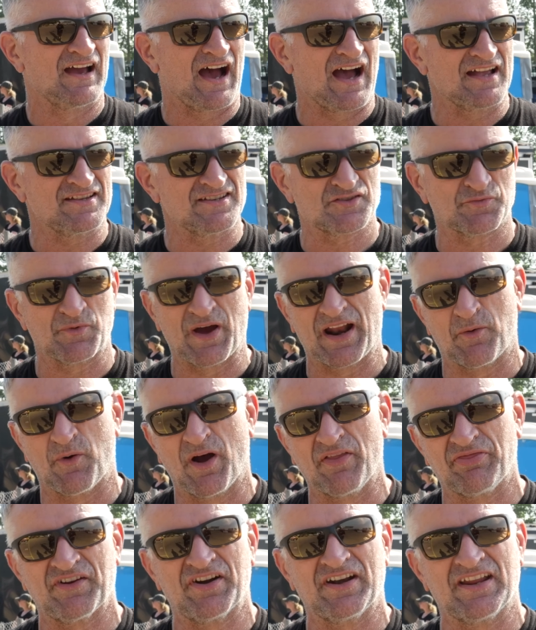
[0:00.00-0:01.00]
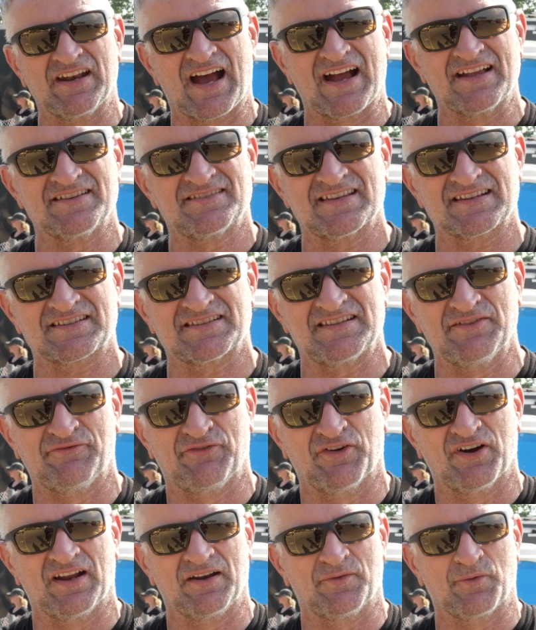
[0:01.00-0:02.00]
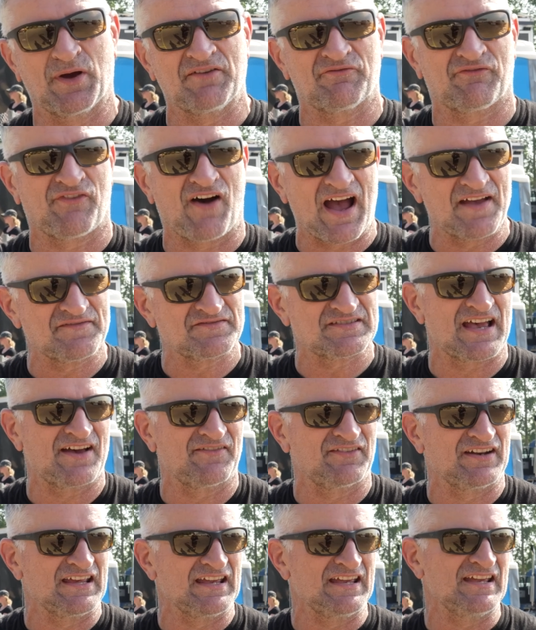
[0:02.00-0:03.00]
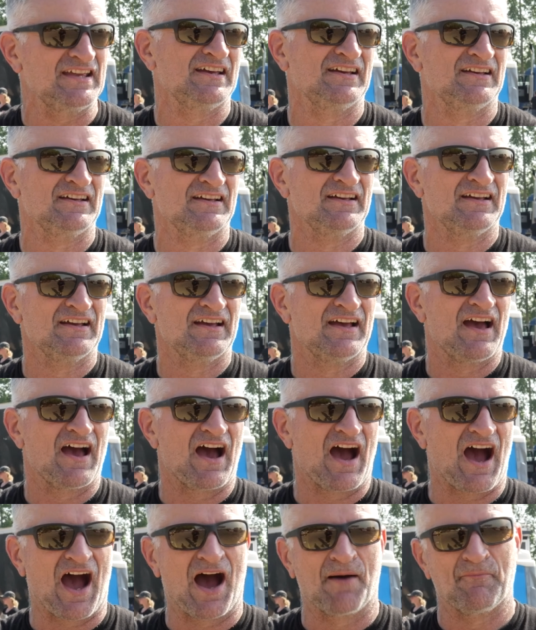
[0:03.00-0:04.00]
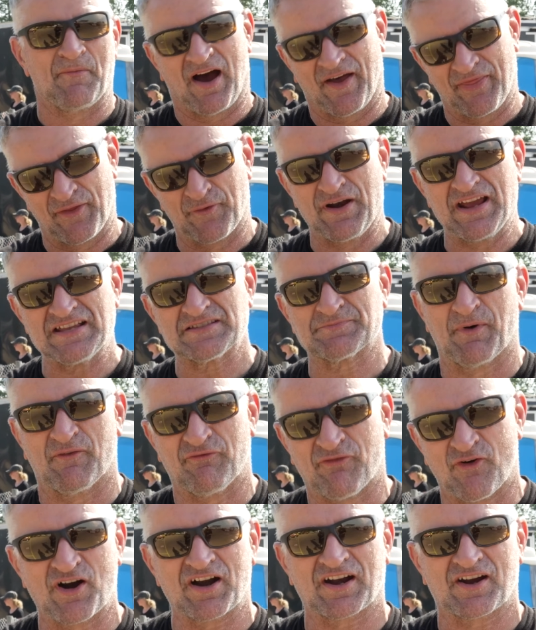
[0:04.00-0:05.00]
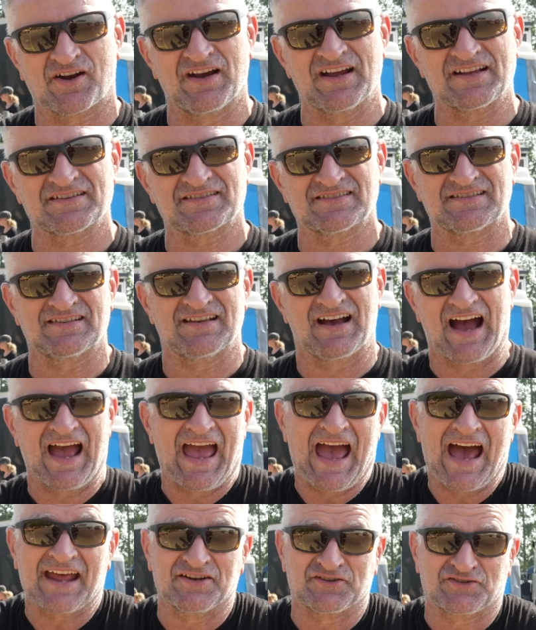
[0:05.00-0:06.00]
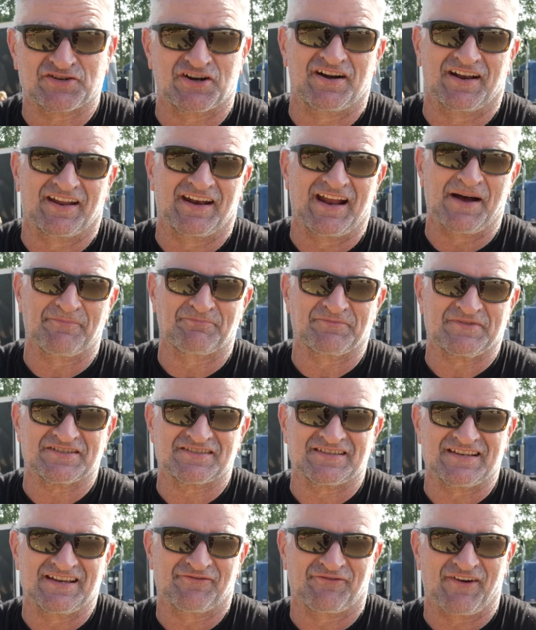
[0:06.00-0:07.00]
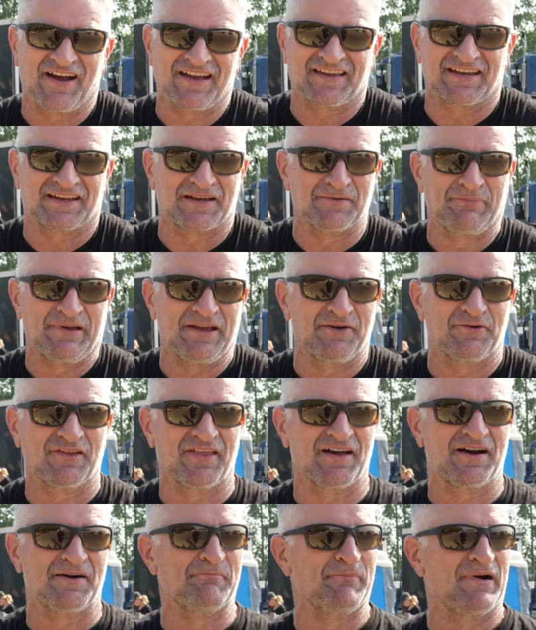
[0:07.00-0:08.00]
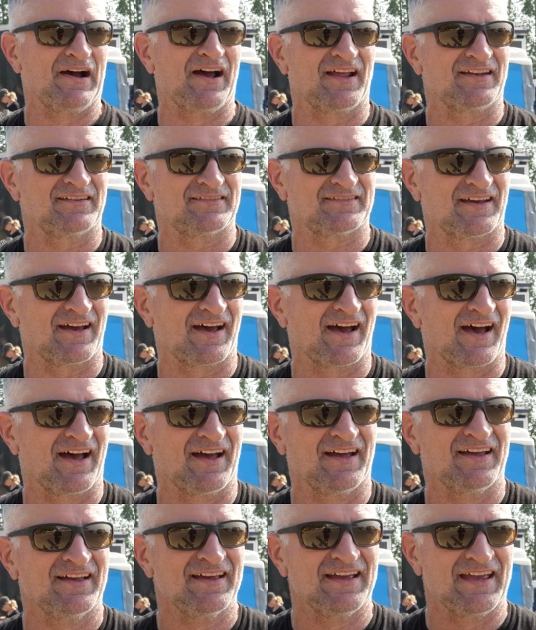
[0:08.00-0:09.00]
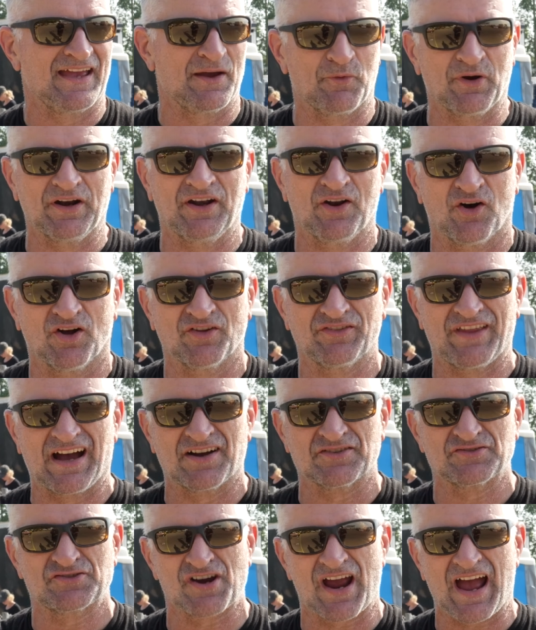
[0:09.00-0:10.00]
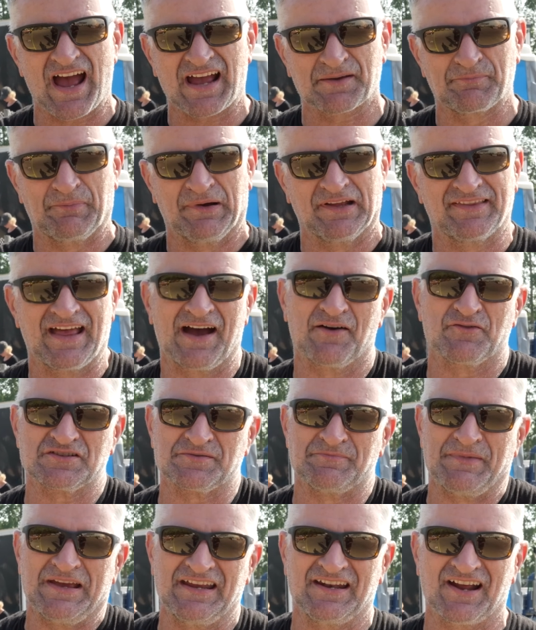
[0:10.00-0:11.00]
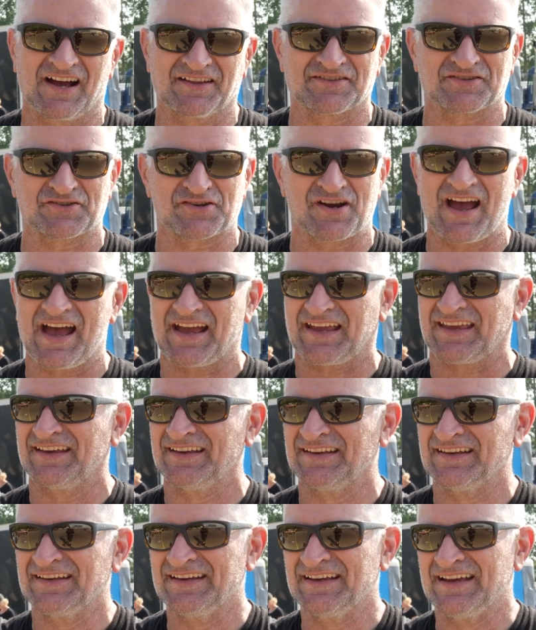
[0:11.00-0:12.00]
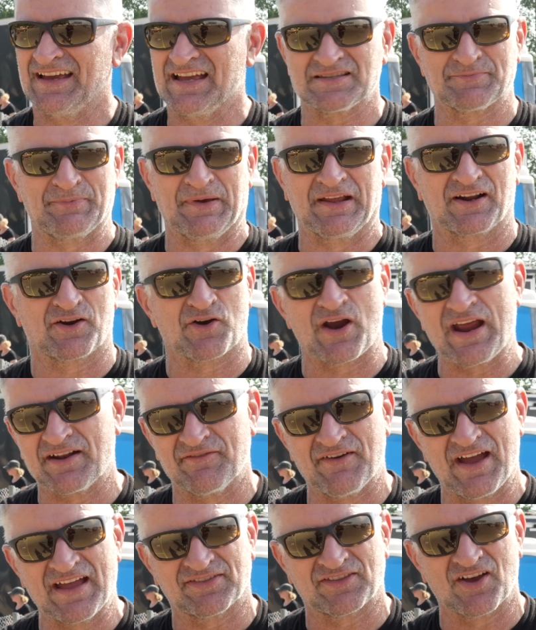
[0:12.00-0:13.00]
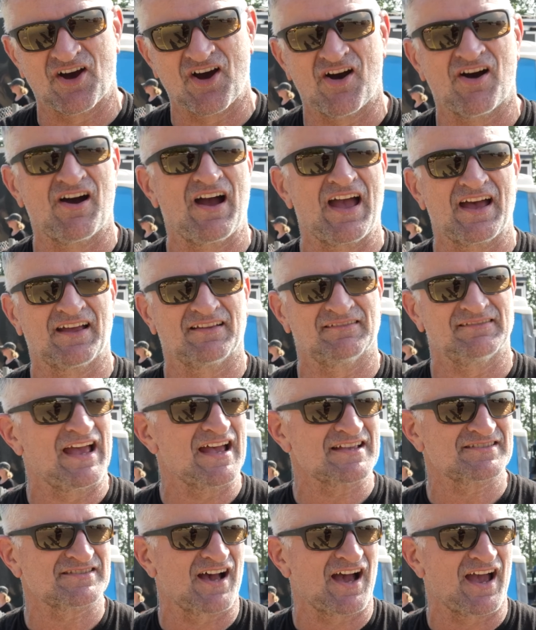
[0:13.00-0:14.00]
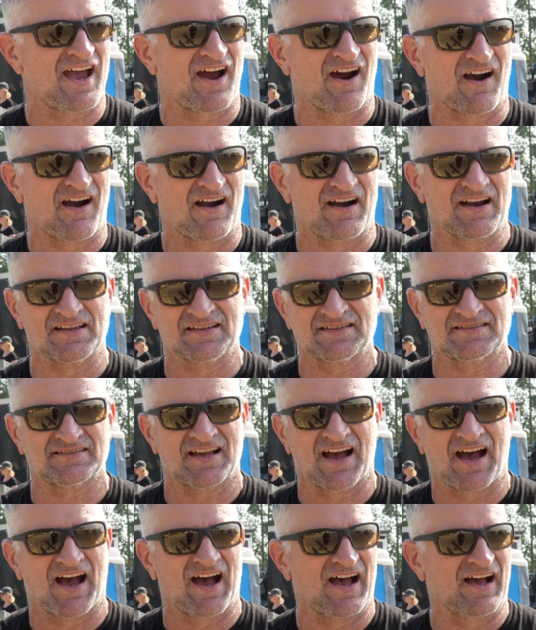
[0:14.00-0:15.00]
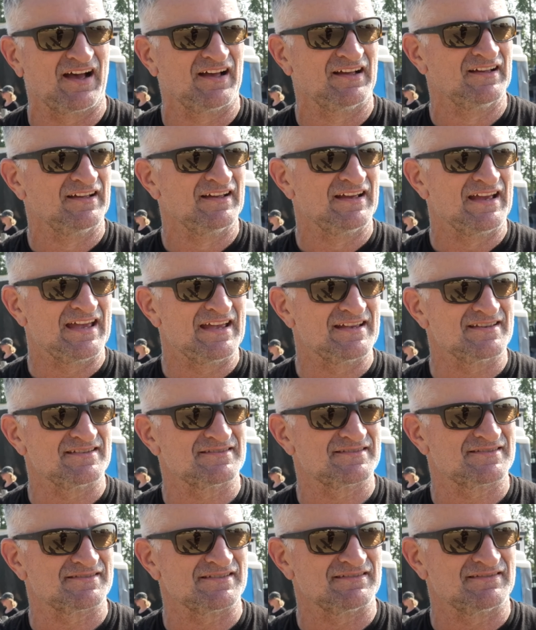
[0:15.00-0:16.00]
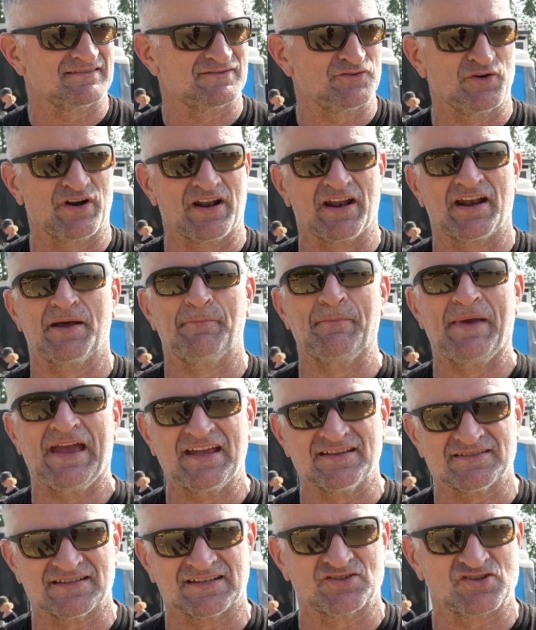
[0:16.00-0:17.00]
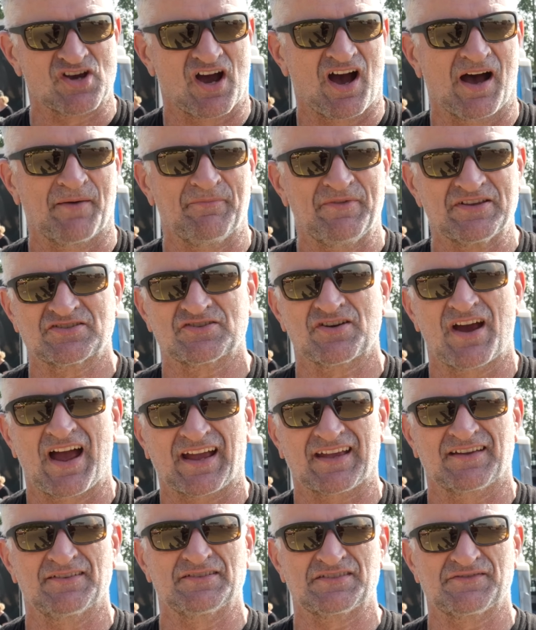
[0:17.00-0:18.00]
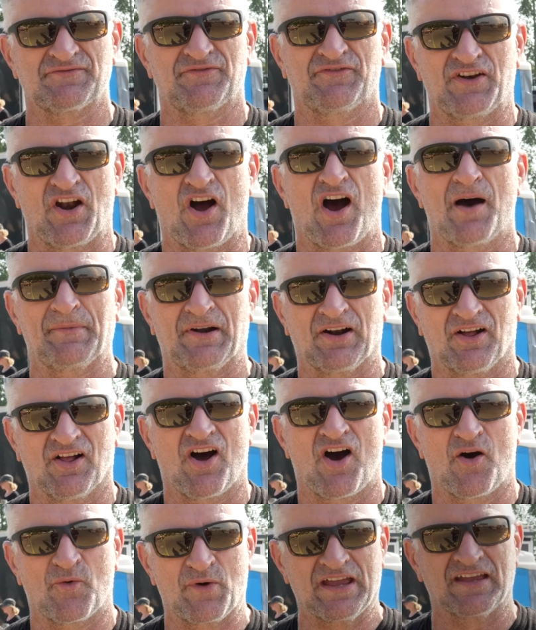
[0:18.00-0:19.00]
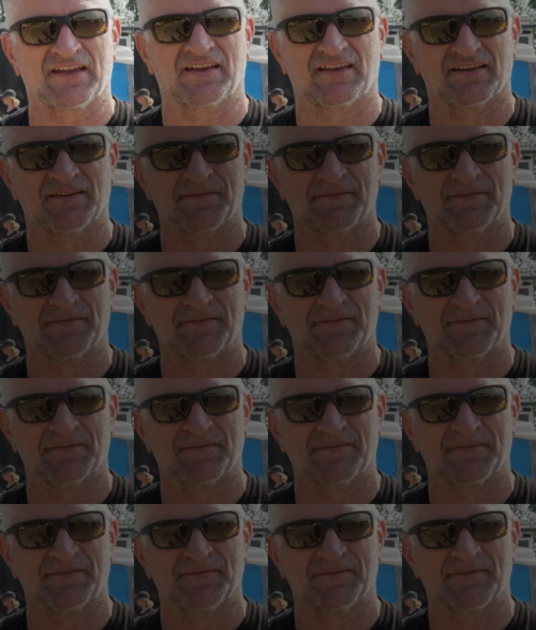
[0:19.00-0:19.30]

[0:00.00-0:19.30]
I just went a one thirty-nine sixty foot, went five seventy um, on the race before Chris. I had to turn it up to see if I could compete with him, but uh, it wouldn't hold down track. But that was me, not the track. It's been a great event, though. S I R is... Uh, is doing an amazing job. This track is phenomenal all week.